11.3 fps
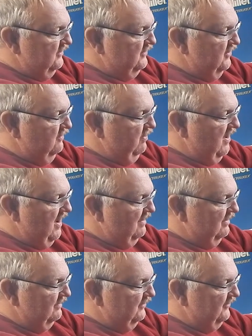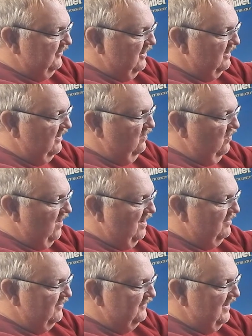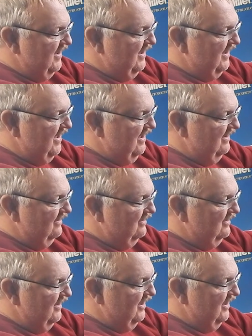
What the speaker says: Two problems. Chuck wobbles like hell,